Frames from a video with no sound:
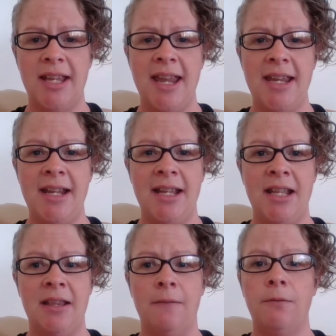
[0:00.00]
taking
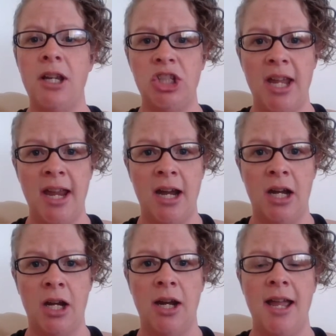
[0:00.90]
in the fresh
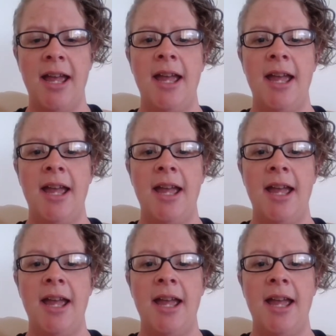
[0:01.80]
air